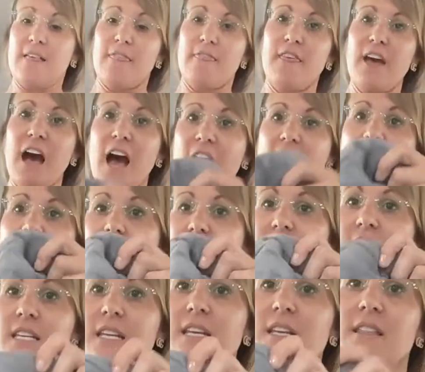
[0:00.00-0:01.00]
that
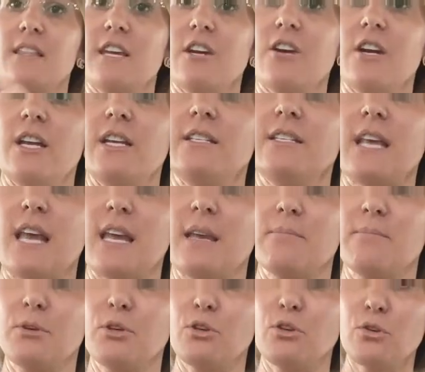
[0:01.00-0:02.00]
there is
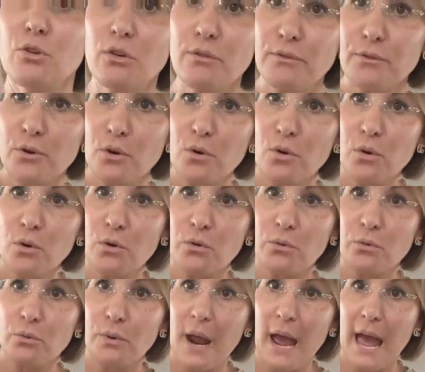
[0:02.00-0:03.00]
a beautiful
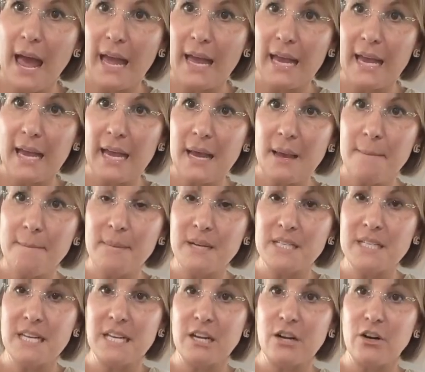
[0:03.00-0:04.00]
gray
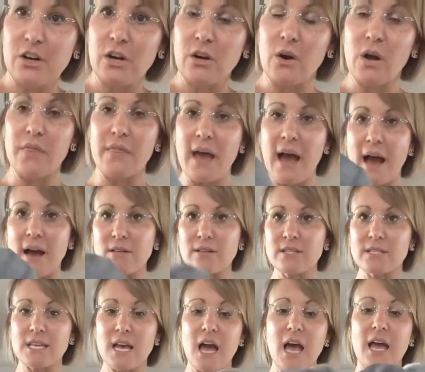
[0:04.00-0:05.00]
material on the
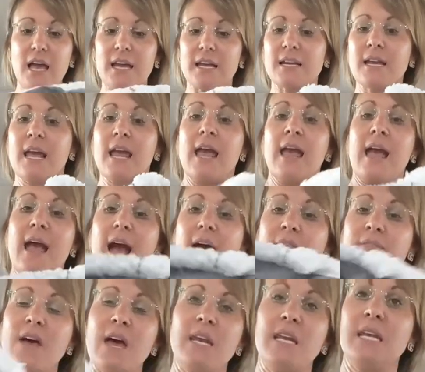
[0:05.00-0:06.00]
outside
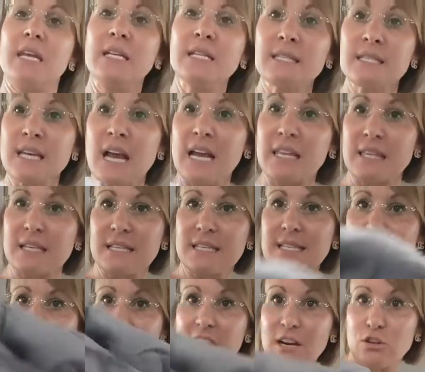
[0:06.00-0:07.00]
and then inside, this is
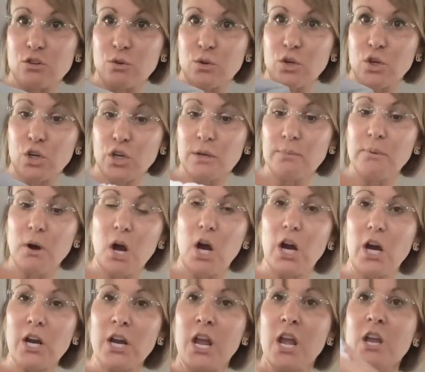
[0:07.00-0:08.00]
the actual hood
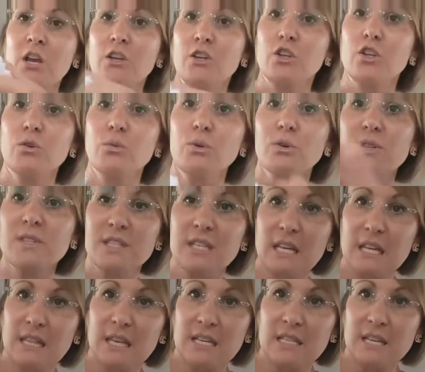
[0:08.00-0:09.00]
part, you will
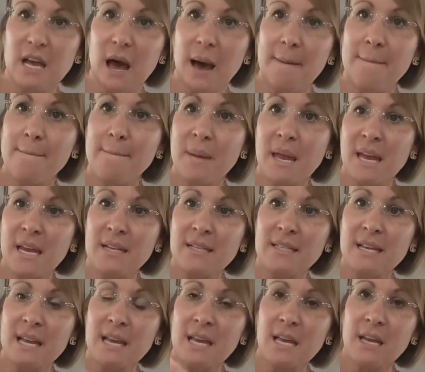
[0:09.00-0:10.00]
see this
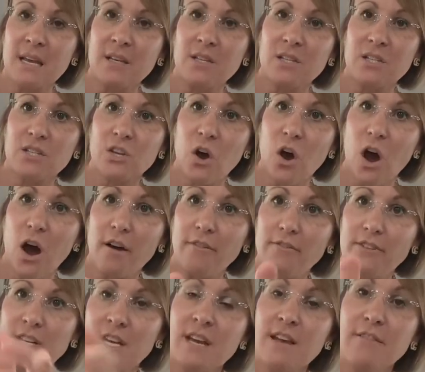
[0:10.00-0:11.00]
amazing
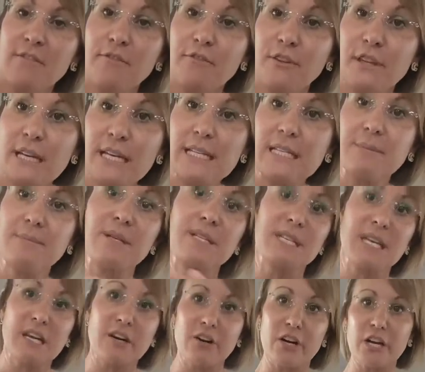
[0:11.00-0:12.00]
soft fleece
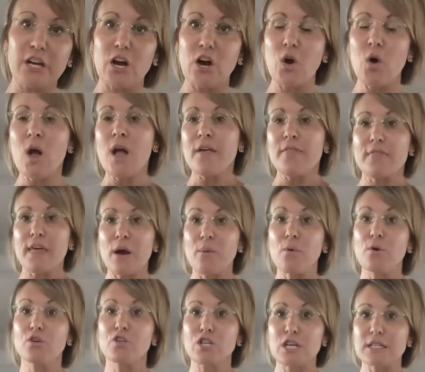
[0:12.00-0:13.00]
material that
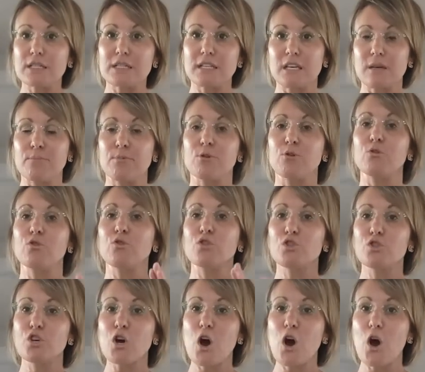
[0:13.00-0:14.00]
will just keep you
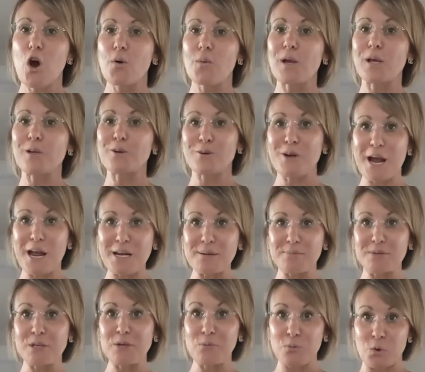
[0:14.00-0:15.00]
so
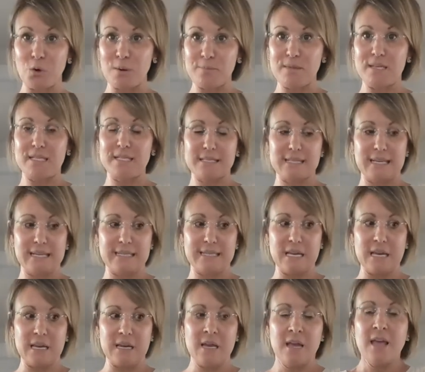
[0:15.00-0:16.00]
incredibly warm this
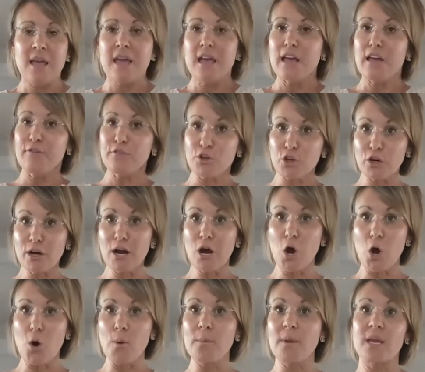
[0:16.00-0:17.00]
season. If your
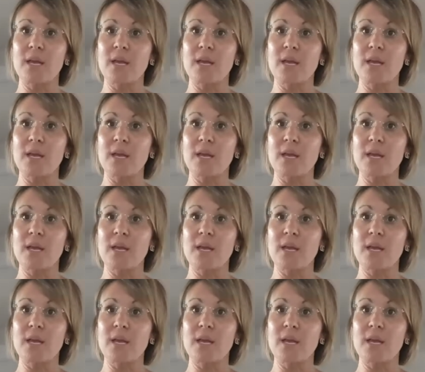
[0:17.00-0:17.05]
home